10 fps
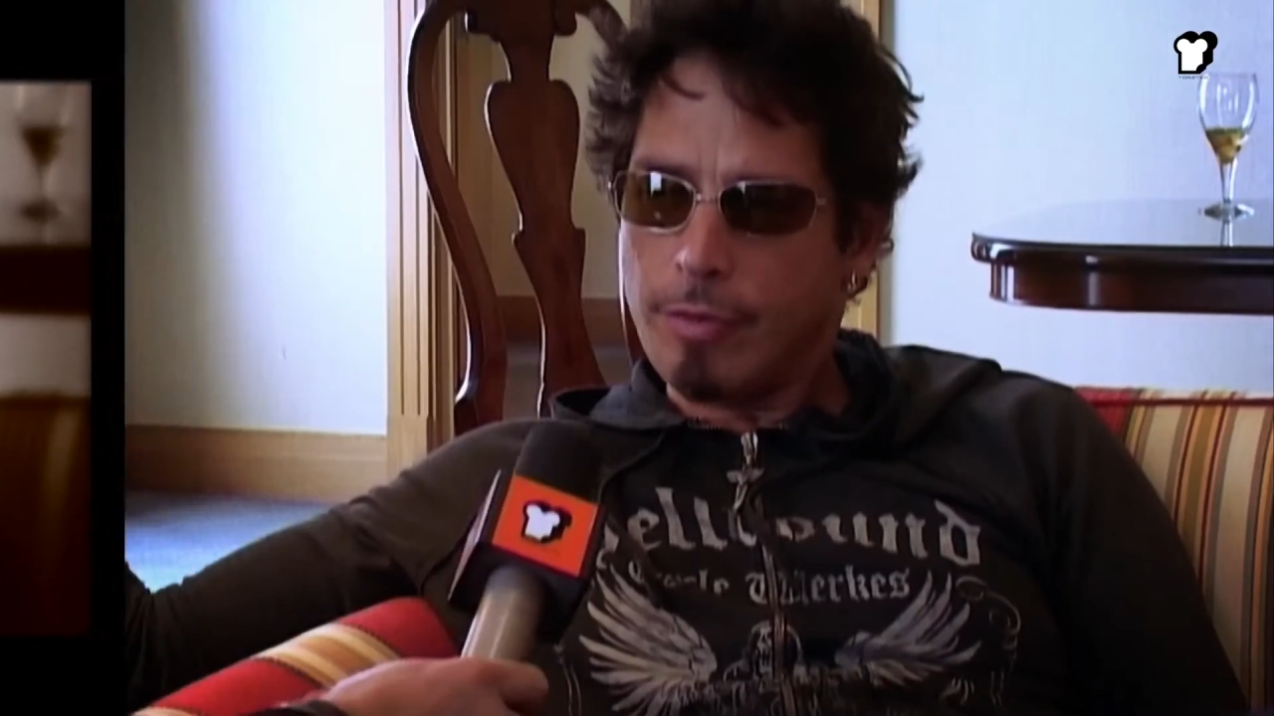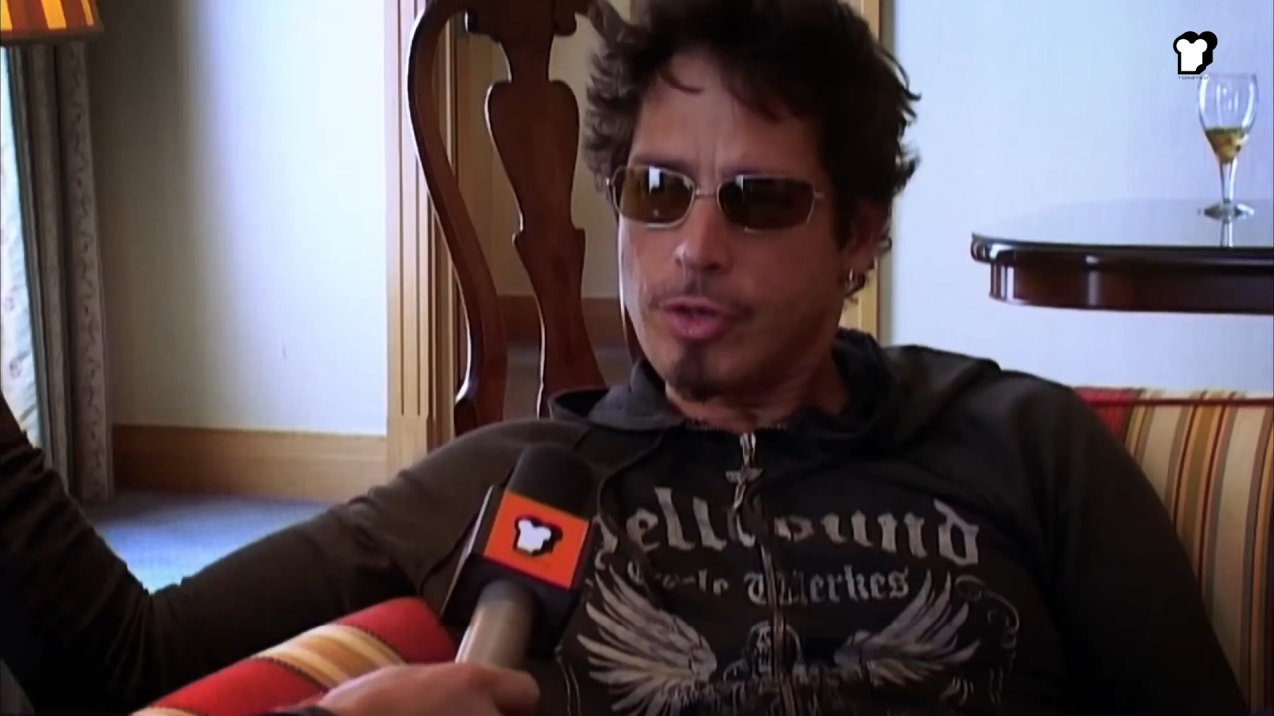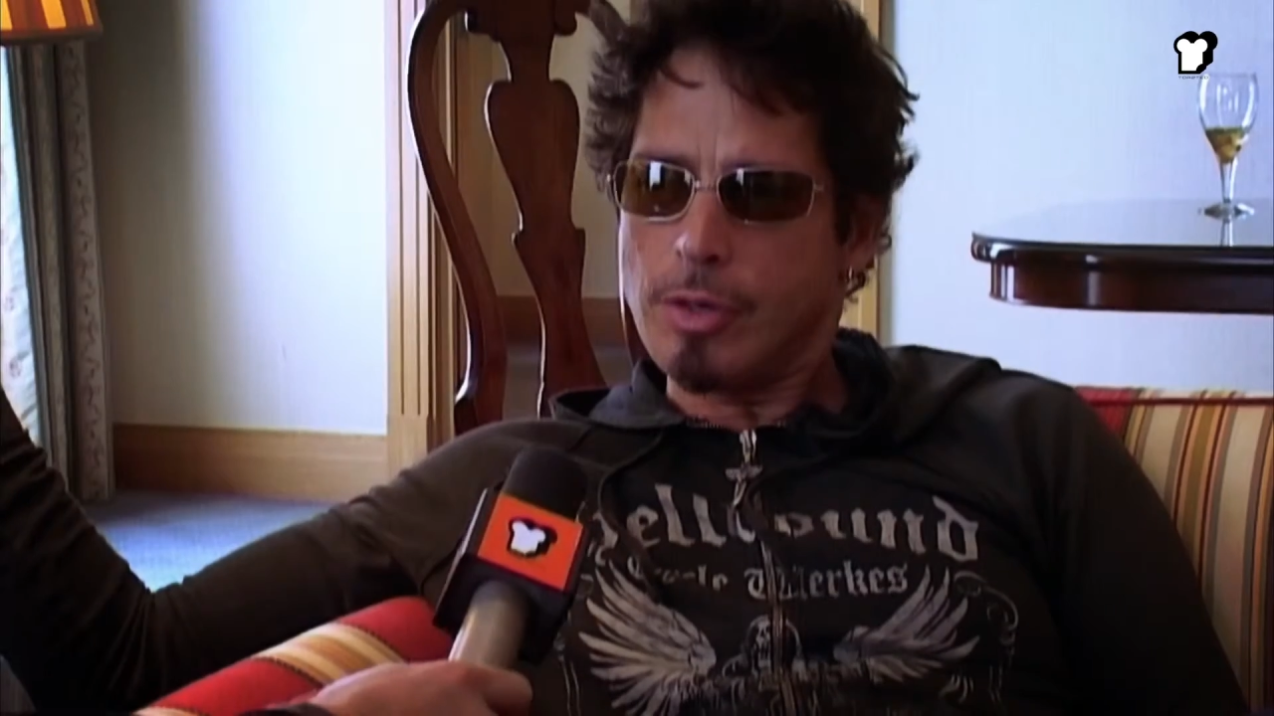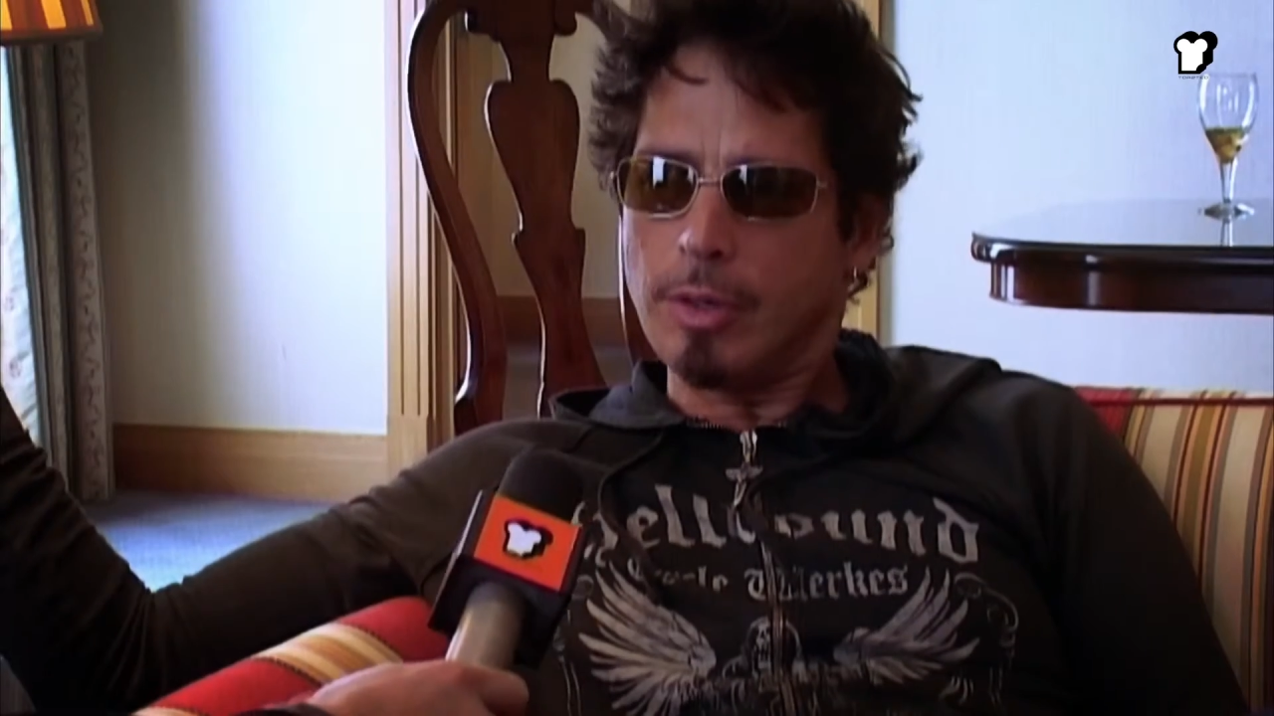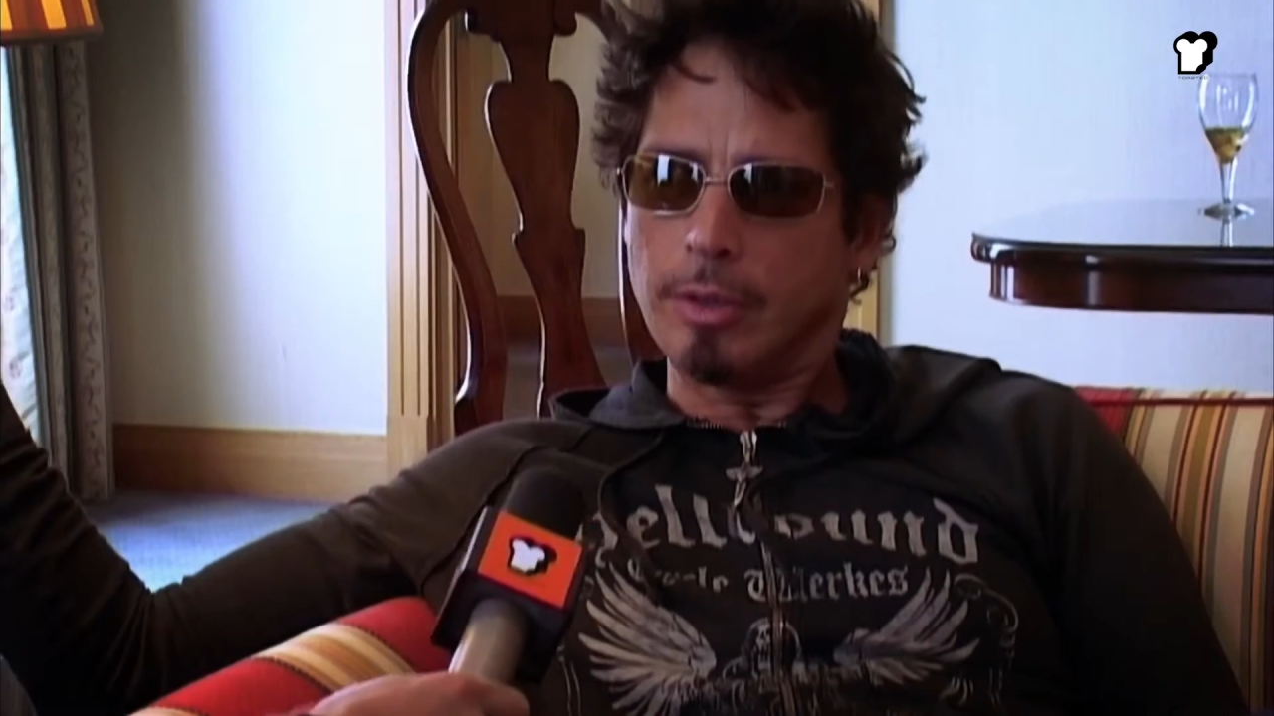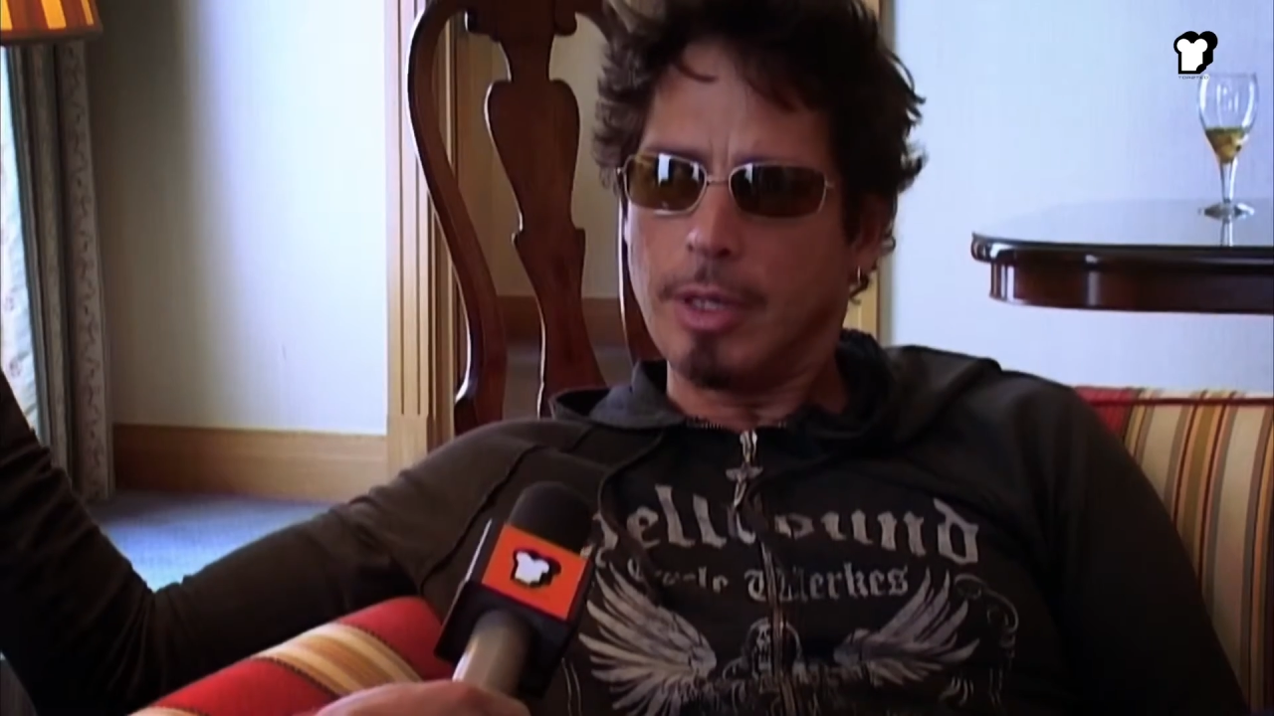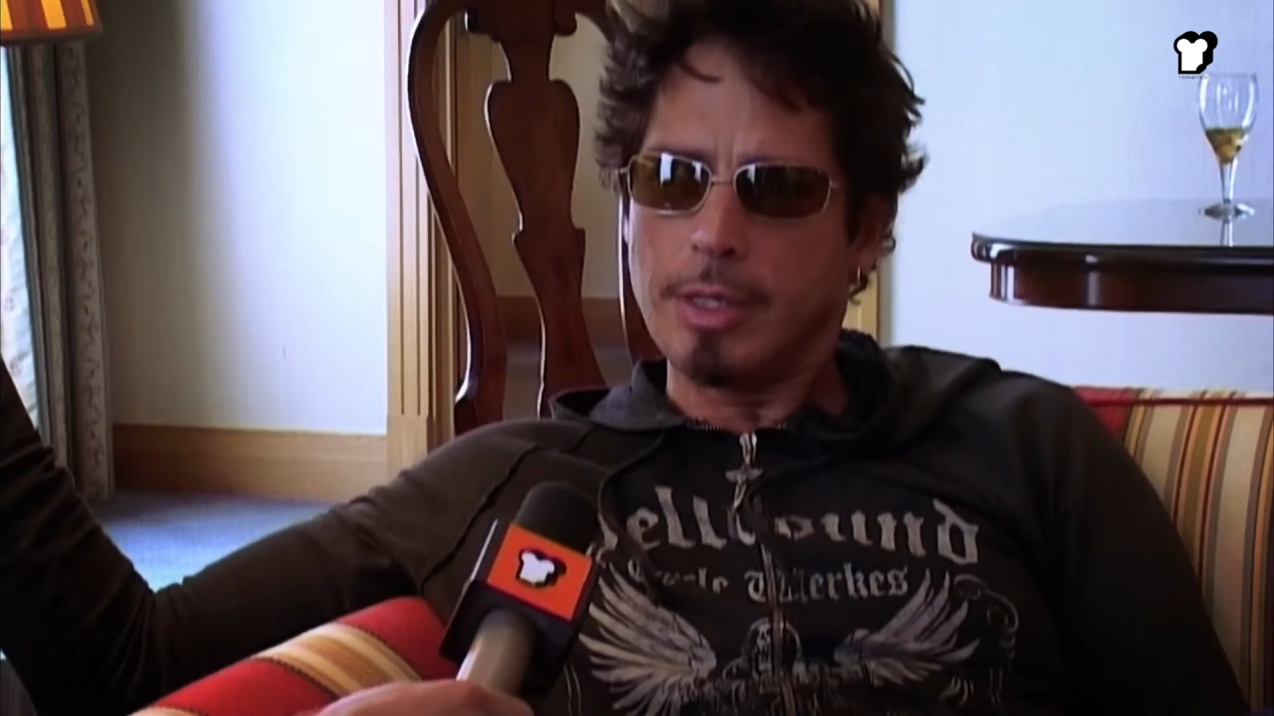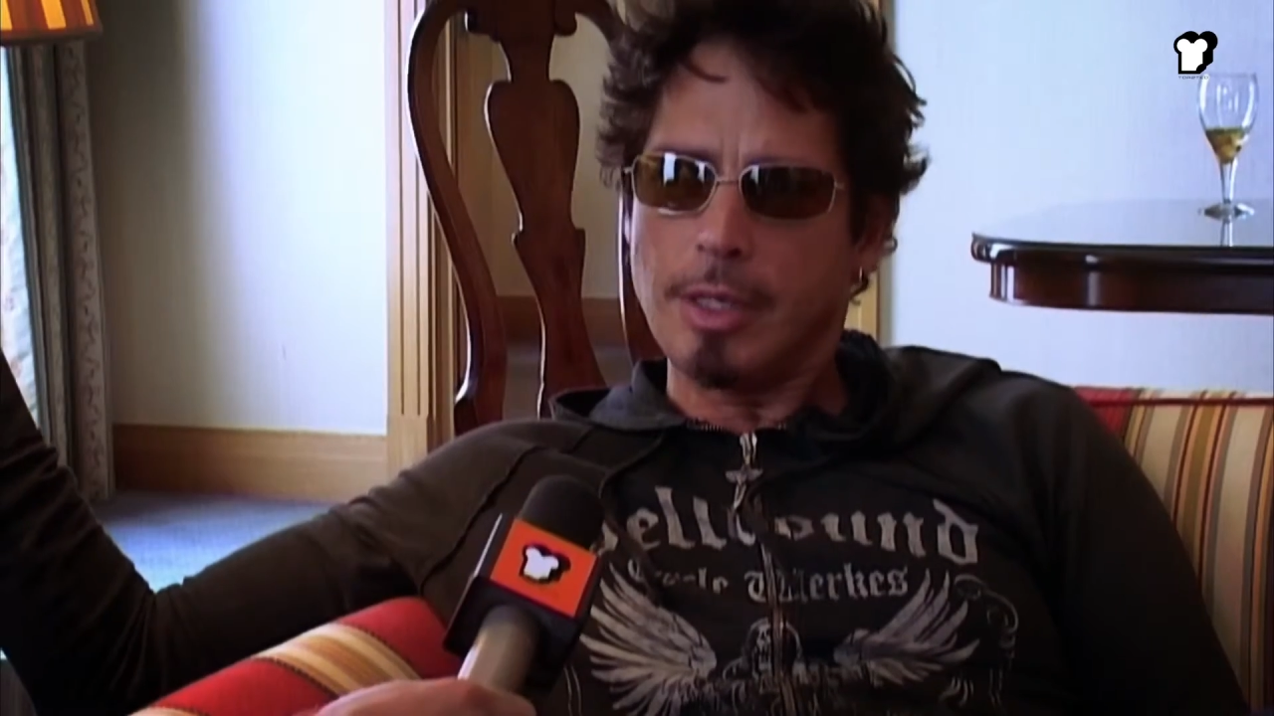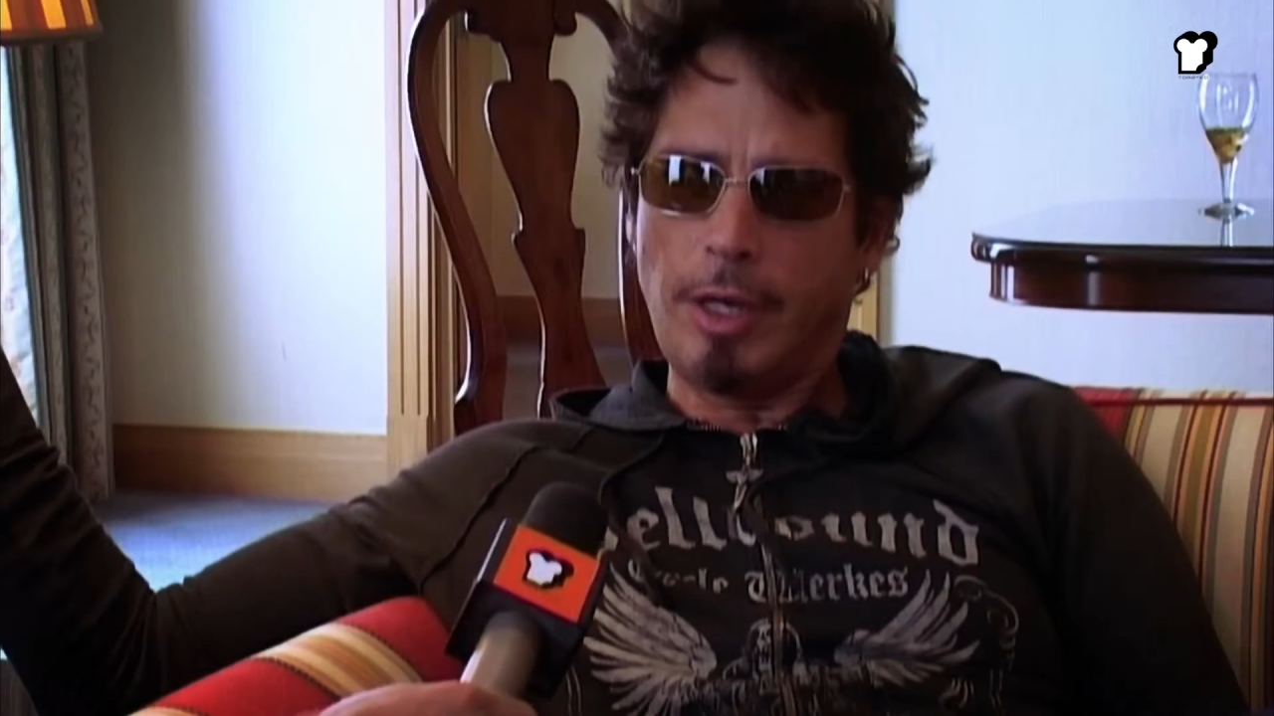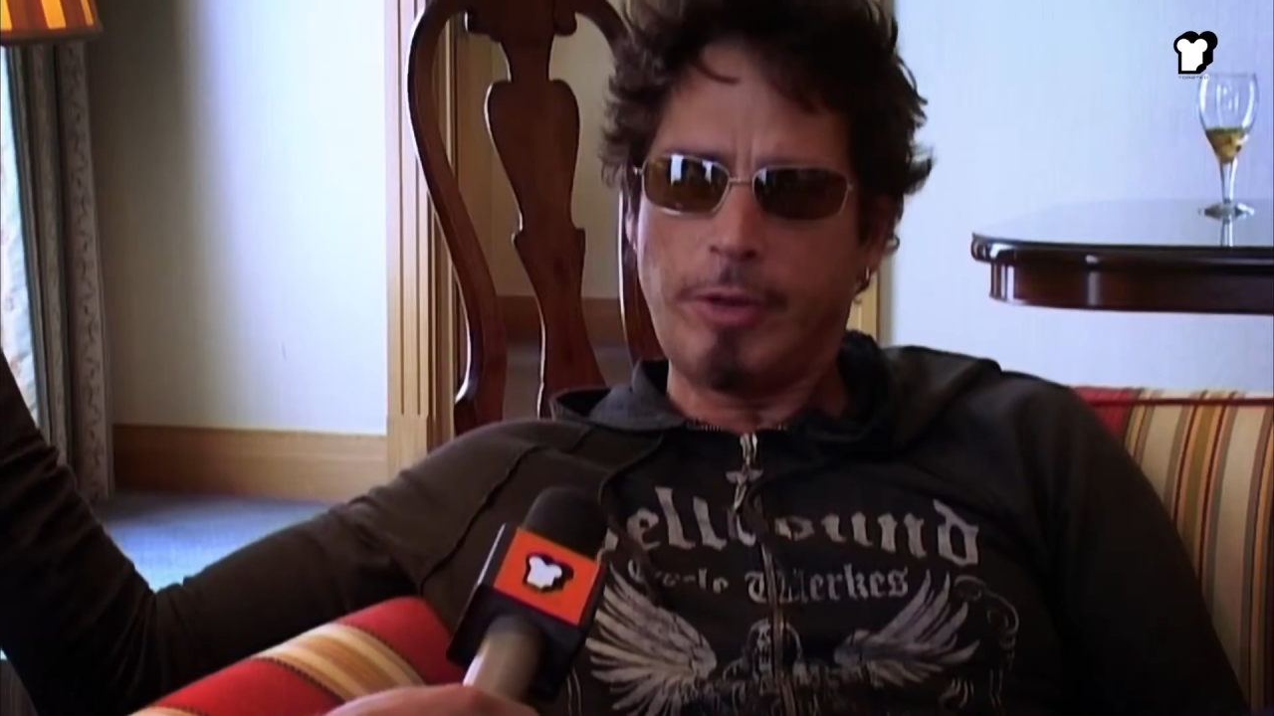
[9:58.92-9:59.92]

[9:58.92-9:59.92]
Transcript: for sure. And it's an